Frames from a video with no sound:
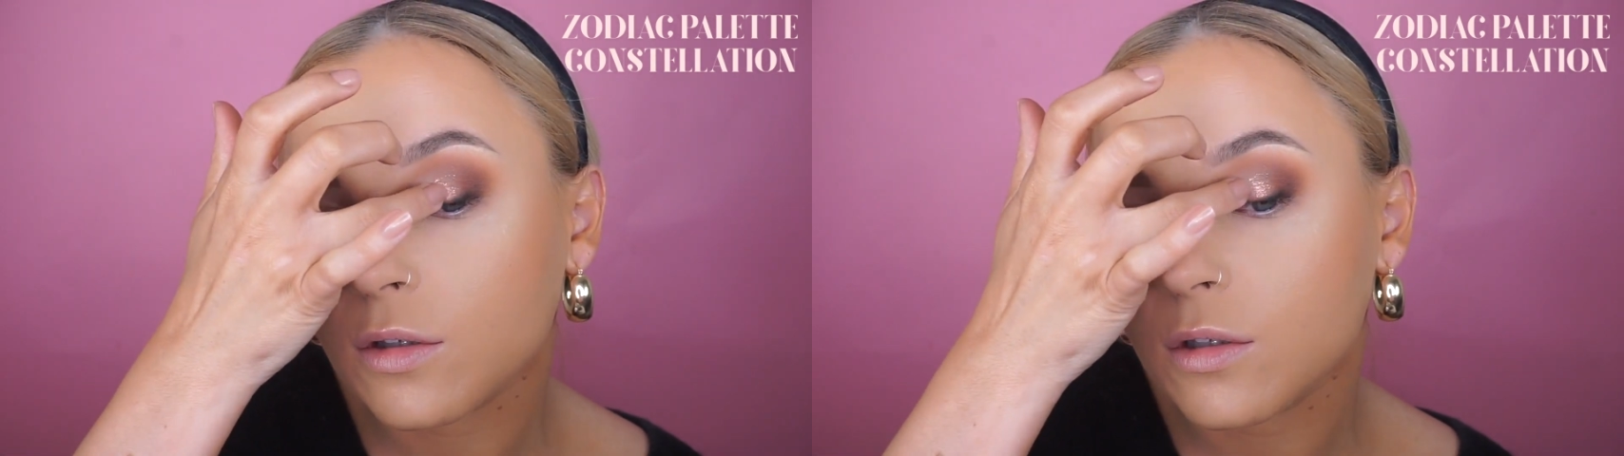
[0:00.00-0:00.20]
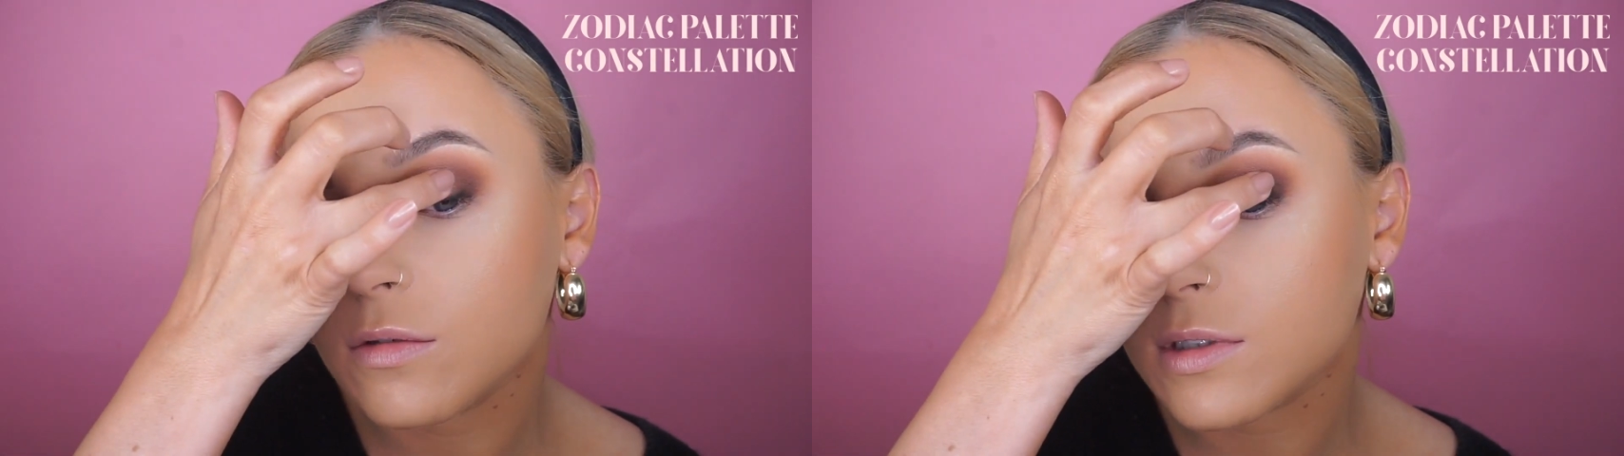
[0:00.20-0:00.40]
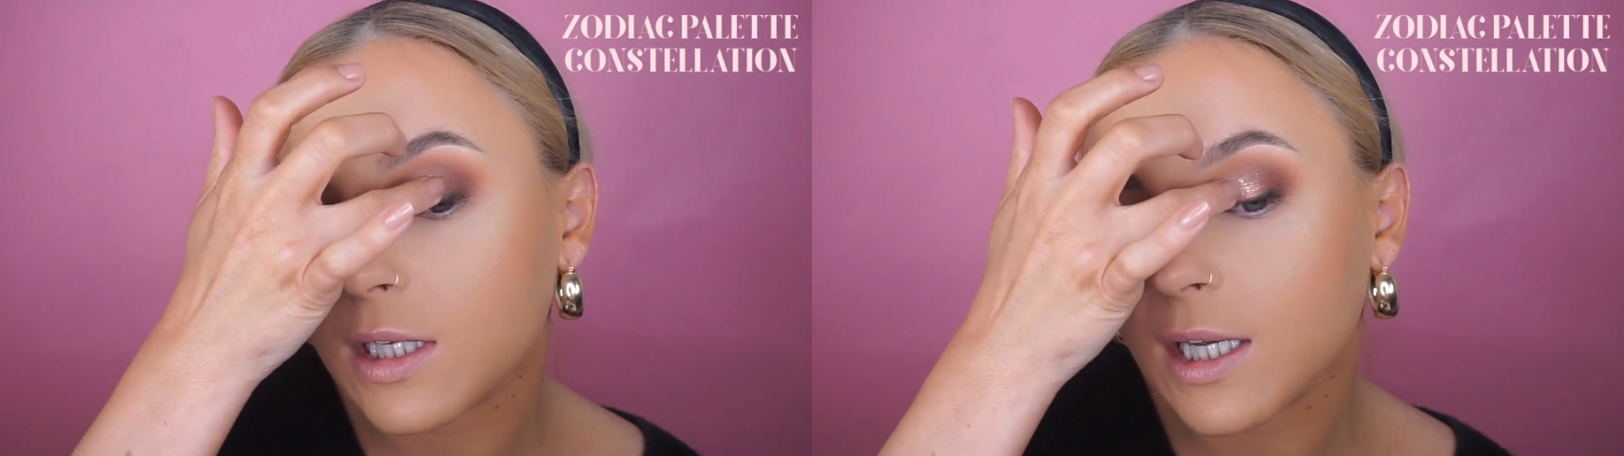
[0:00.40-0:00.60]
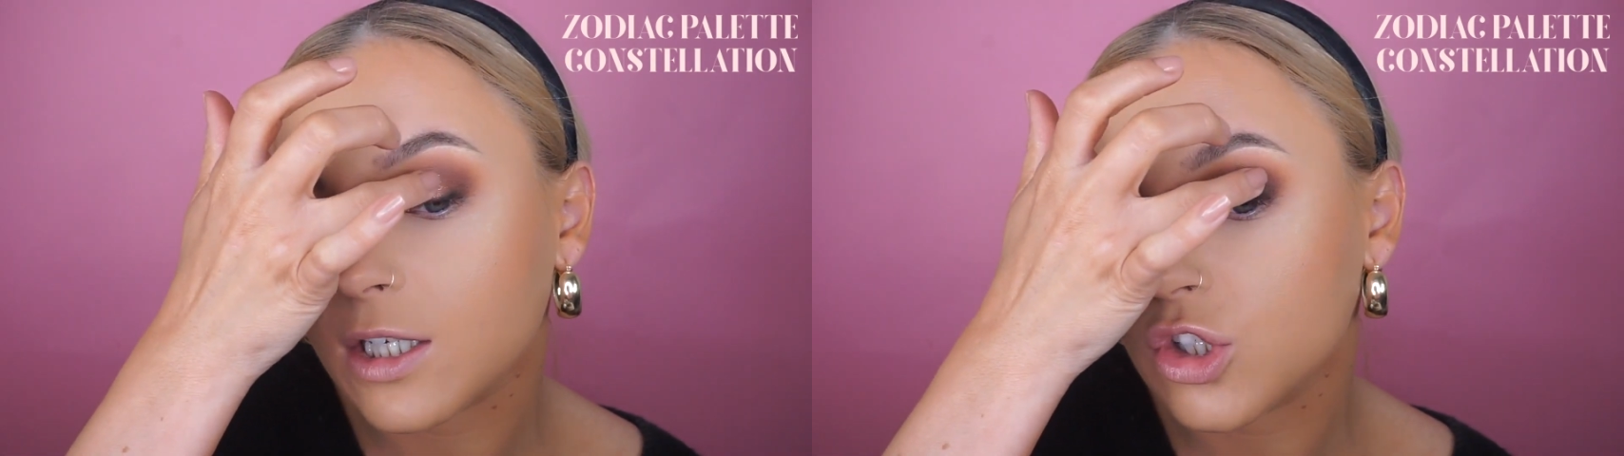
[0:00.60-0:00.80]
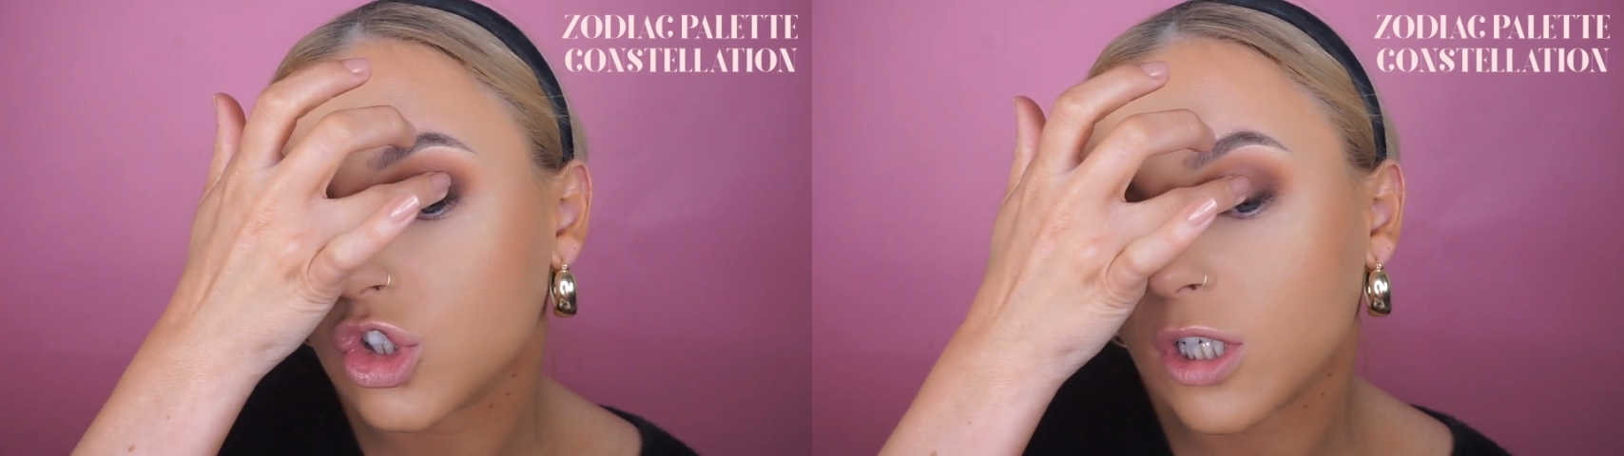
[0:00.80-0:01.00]
using
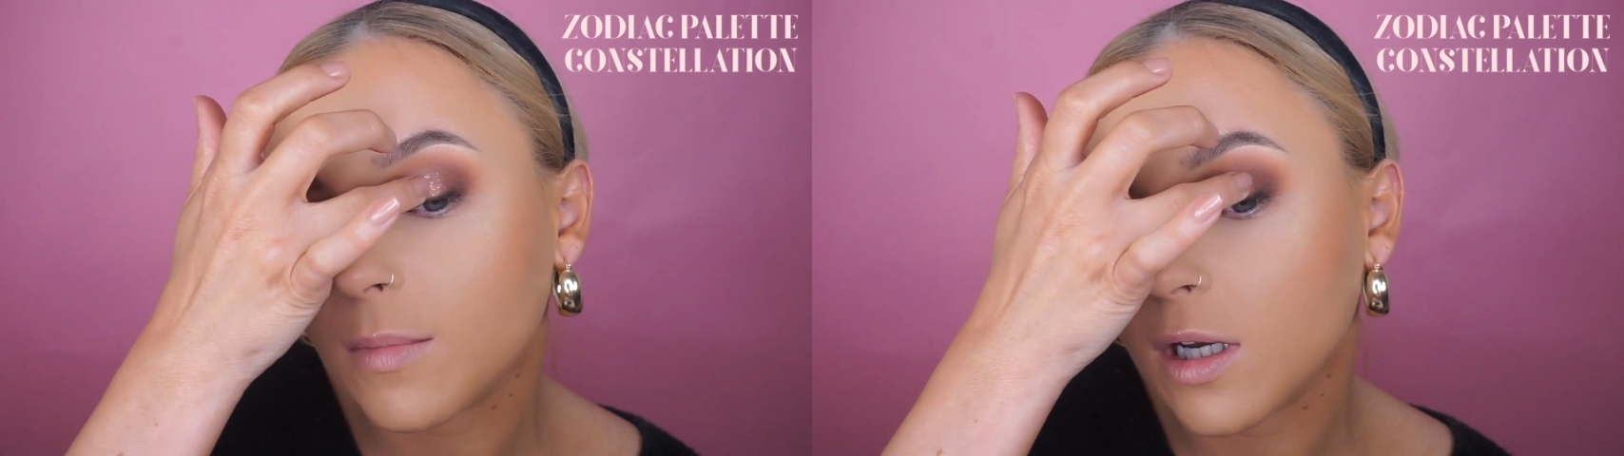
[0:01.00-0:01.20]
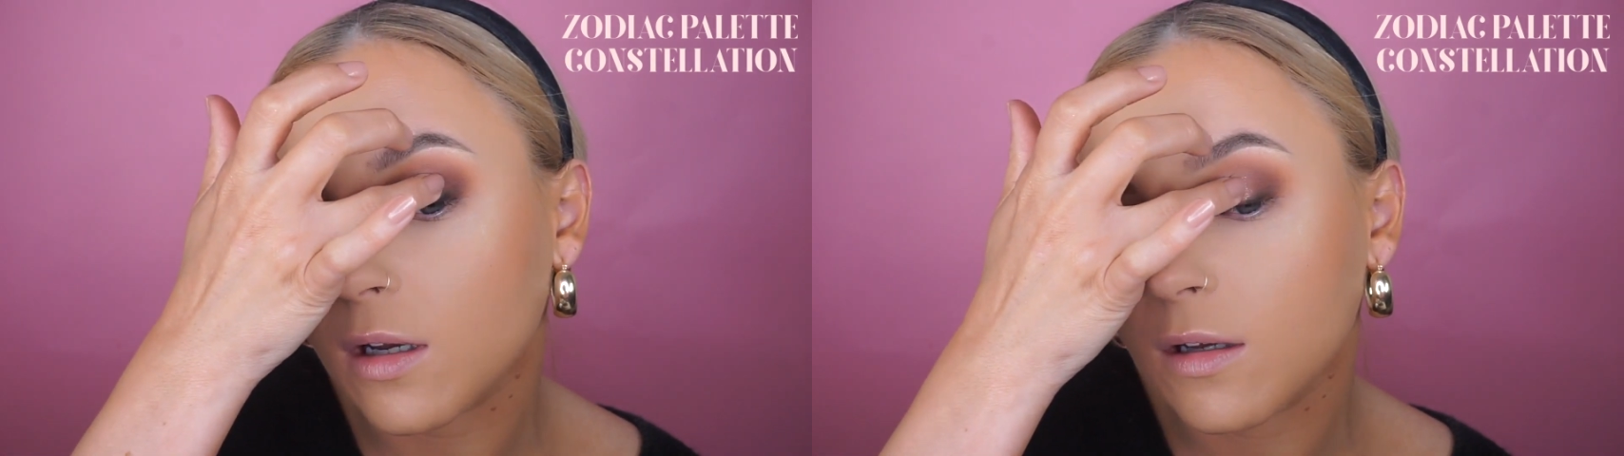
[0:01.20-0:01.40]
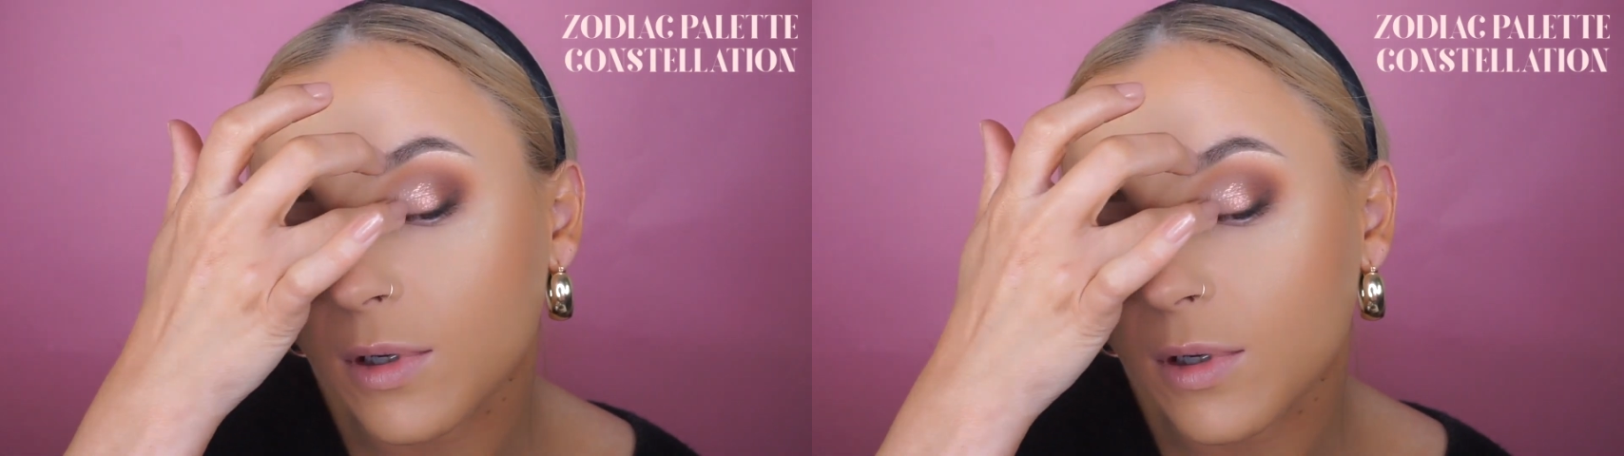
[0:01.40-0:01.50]
a shimmer,